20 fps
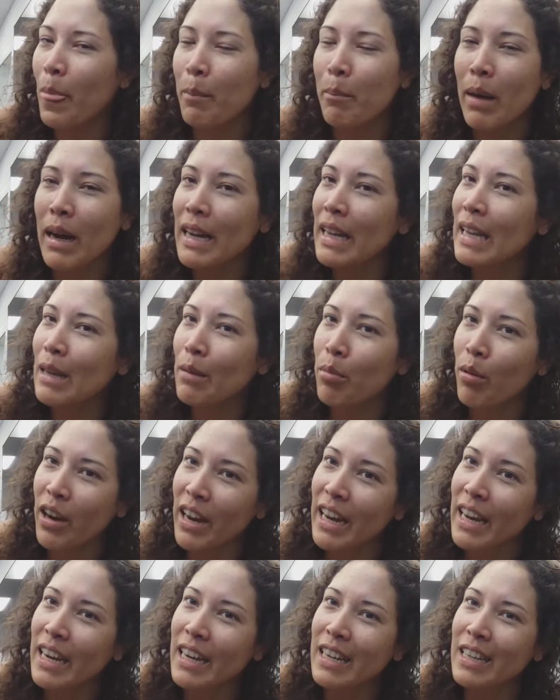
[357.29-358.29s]
monkey
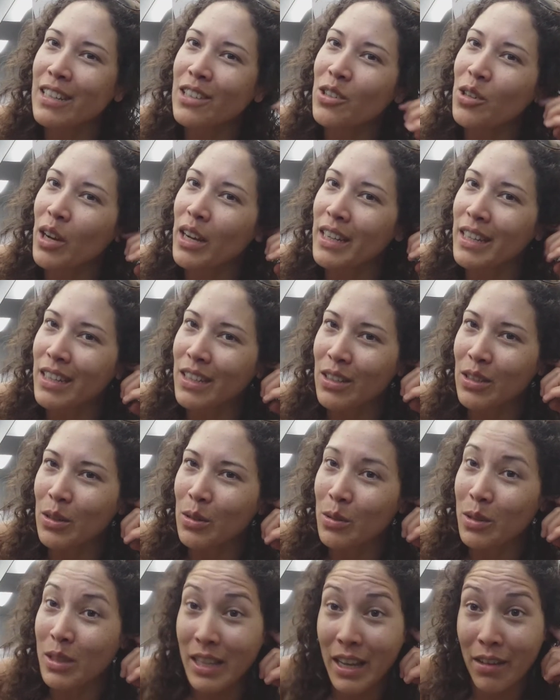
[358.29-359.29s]
brain is trying
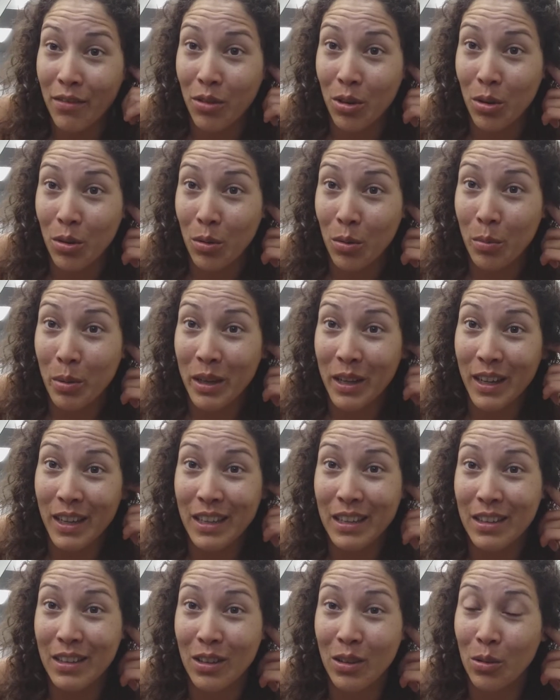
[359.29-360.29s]
to save you
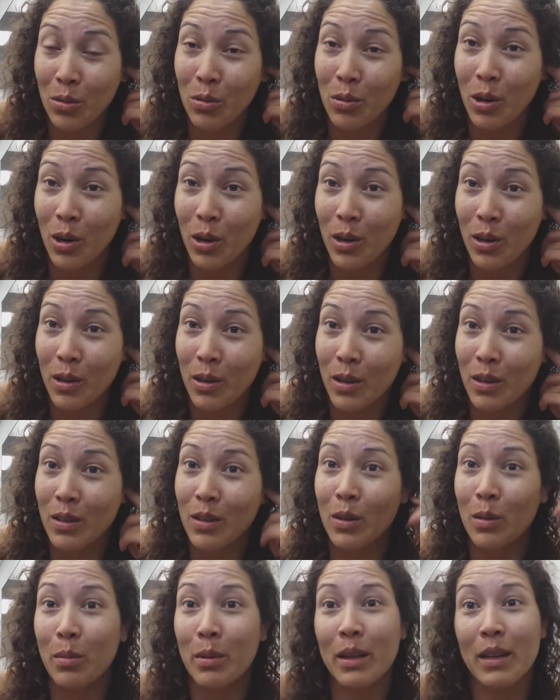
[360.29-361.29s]
because you are a
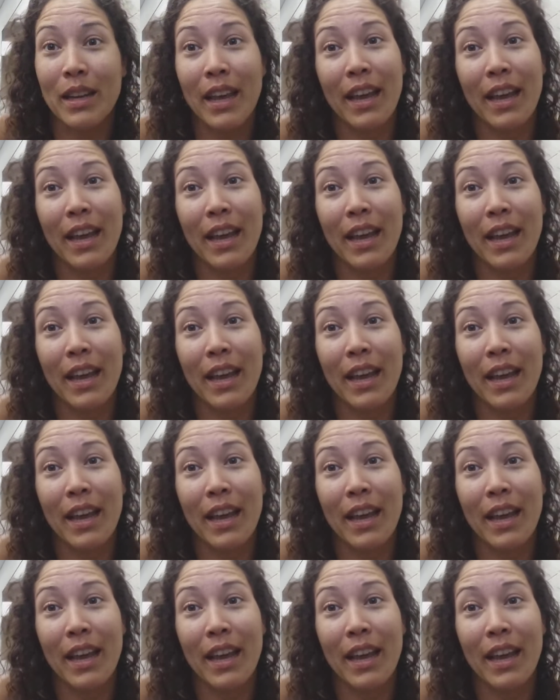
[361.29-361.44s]
little bit